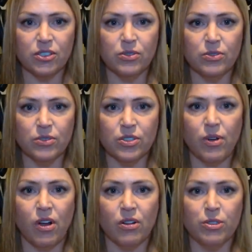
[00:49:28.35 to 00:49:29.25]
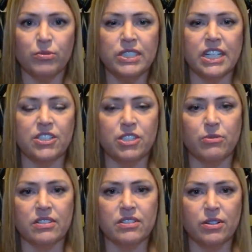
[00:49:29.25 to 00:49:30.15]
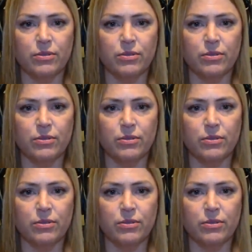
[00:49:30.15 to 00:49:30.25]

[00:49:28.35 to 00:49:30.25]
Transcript: to to all who reach out to us.